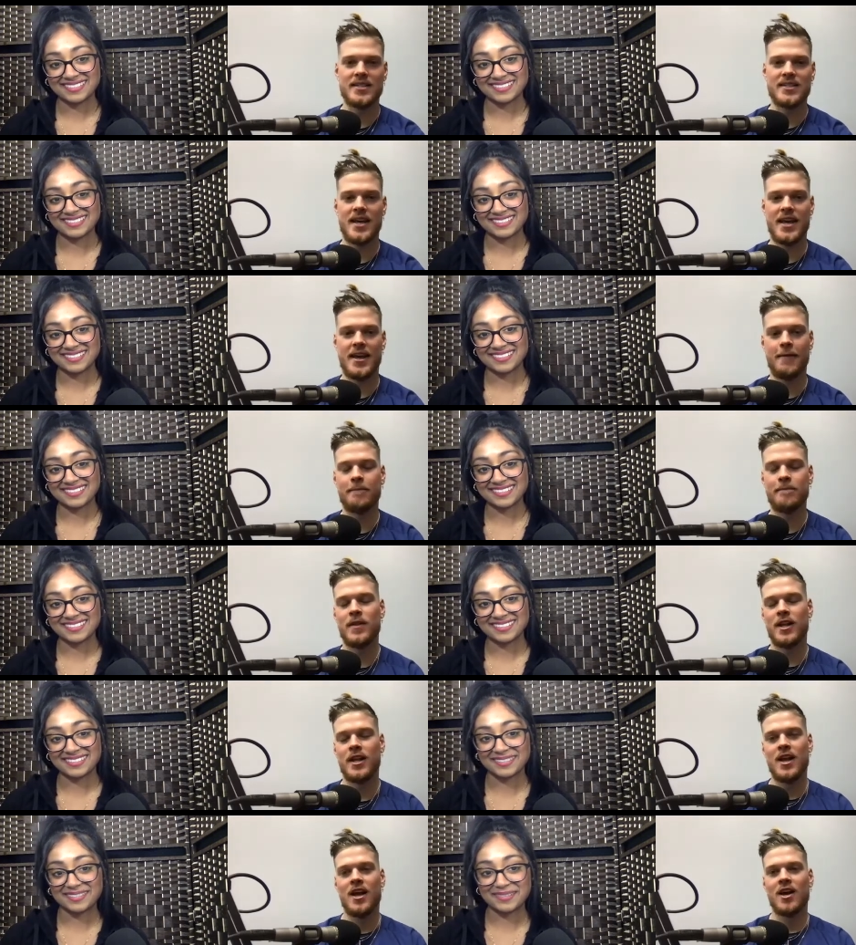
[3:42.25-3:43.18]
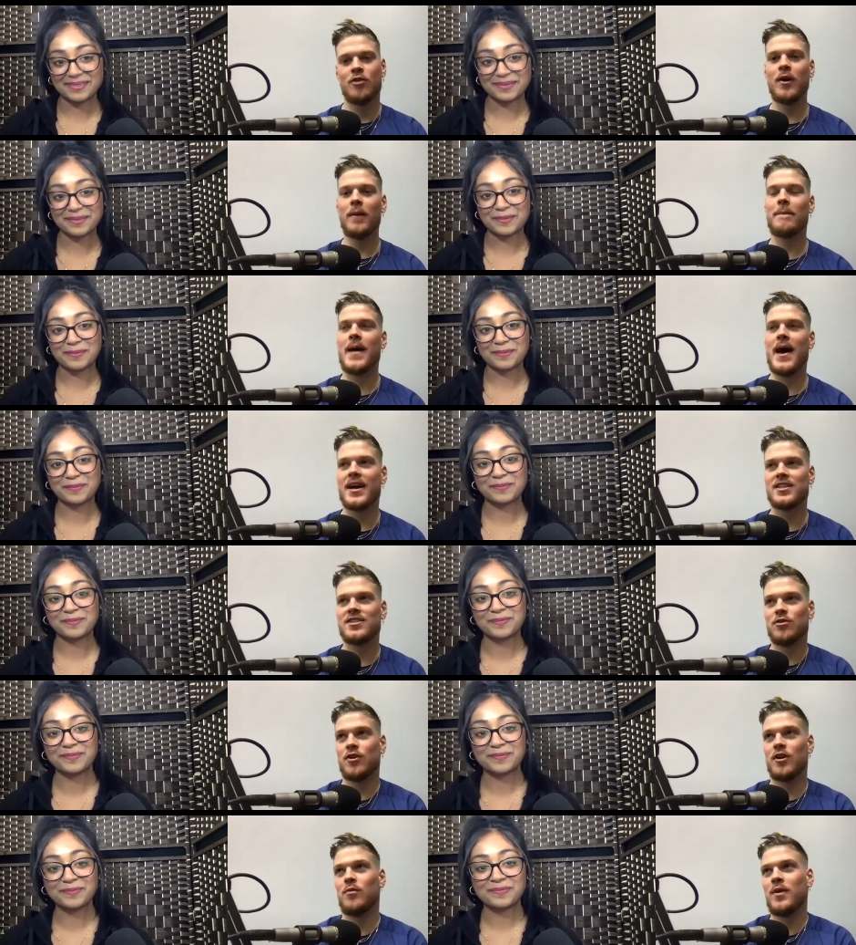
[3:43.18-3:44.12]
Speaker 1: And quick
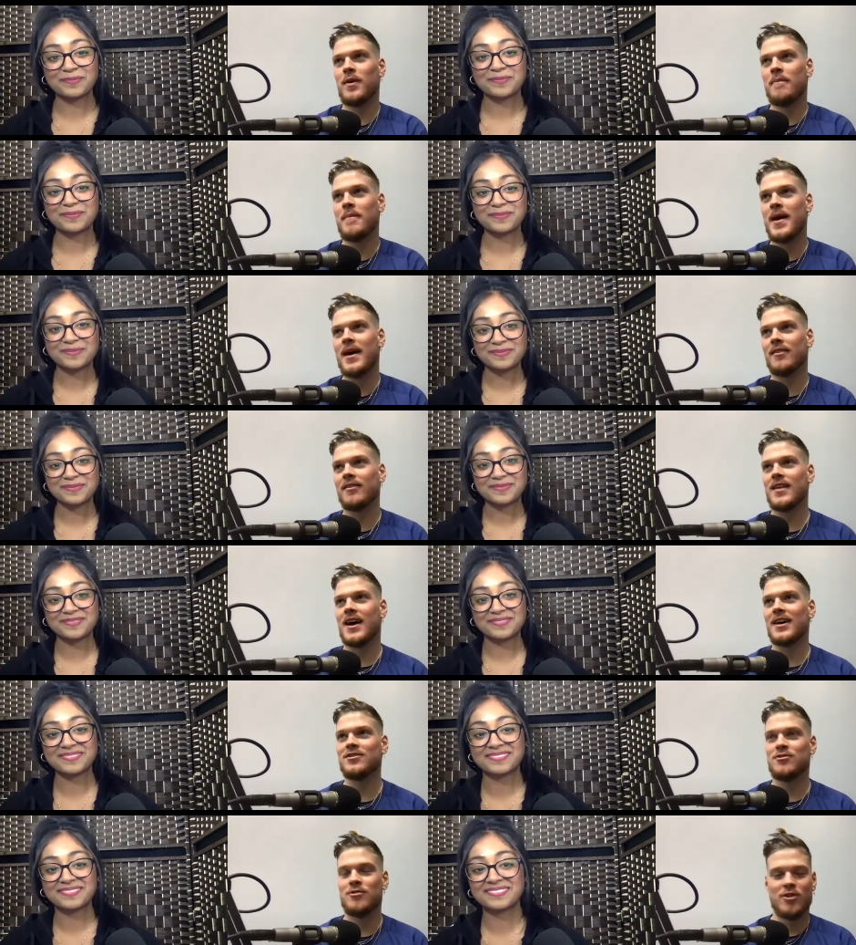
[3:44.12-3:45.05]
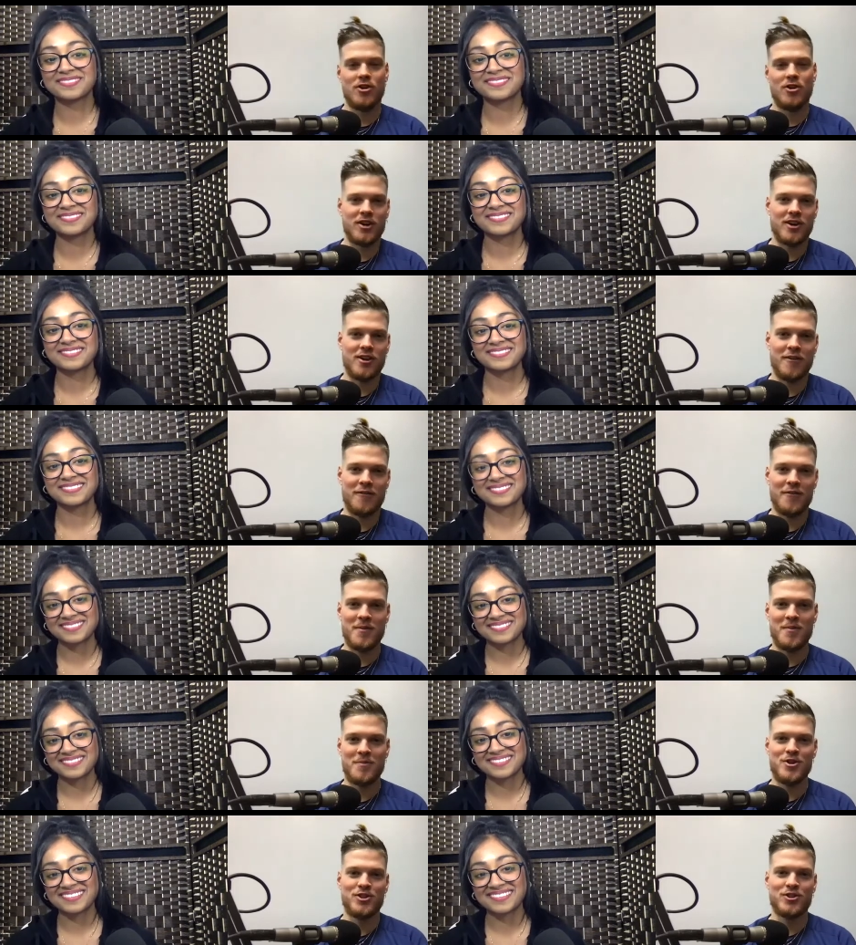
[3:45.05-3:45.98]
backstory we met not too long ago from a
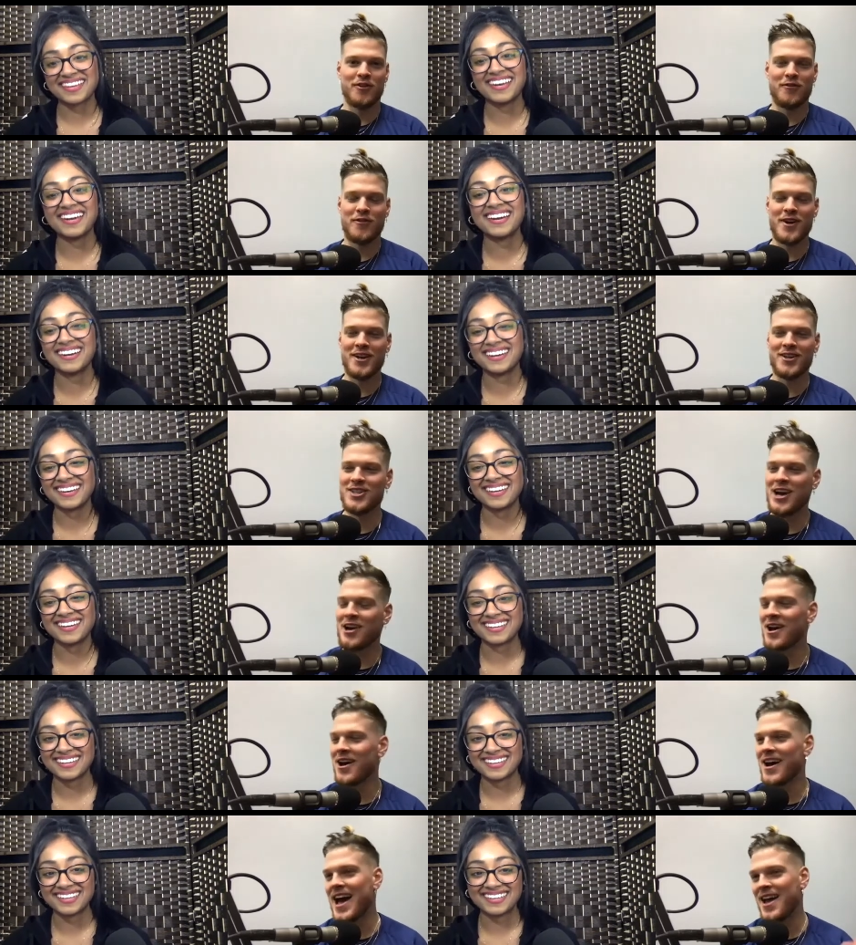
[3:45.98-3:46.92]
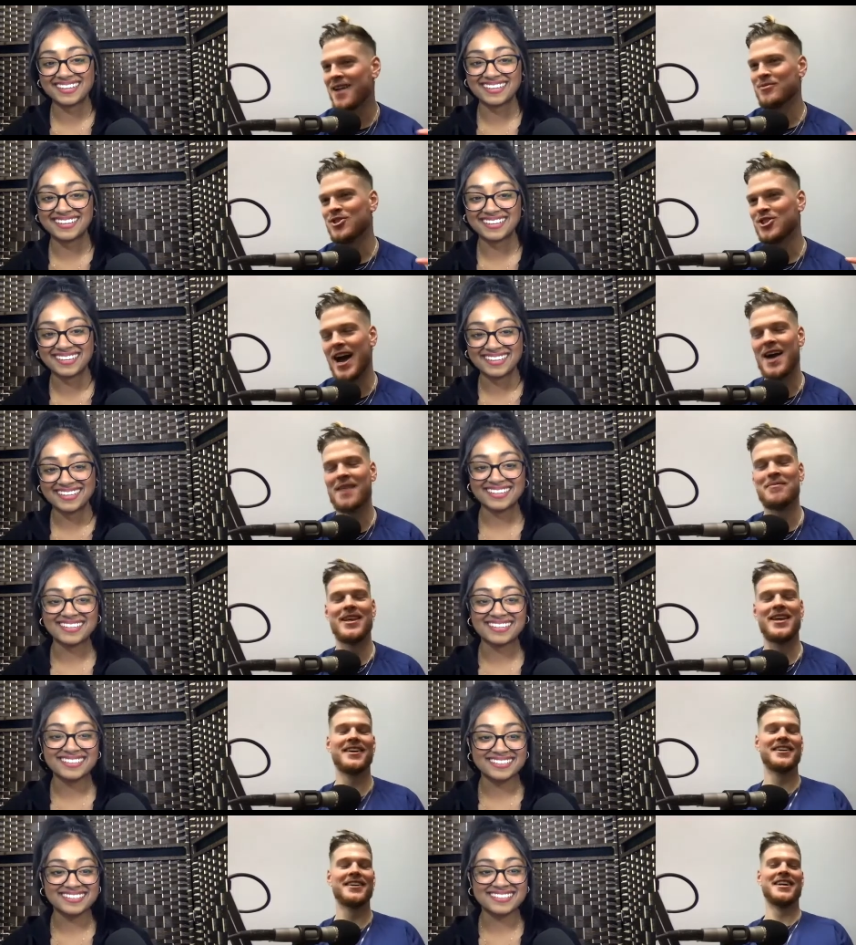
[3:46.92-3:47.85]
mutual friend. Shout out Adam Shively,
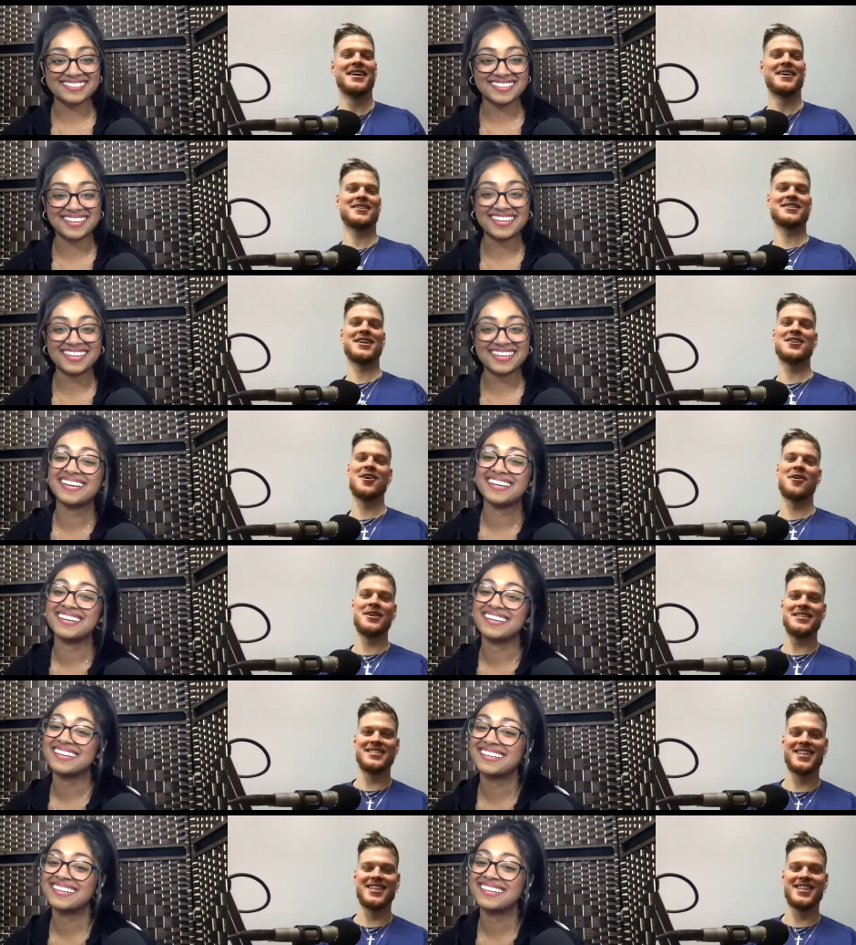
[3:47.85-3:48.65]
because I know he's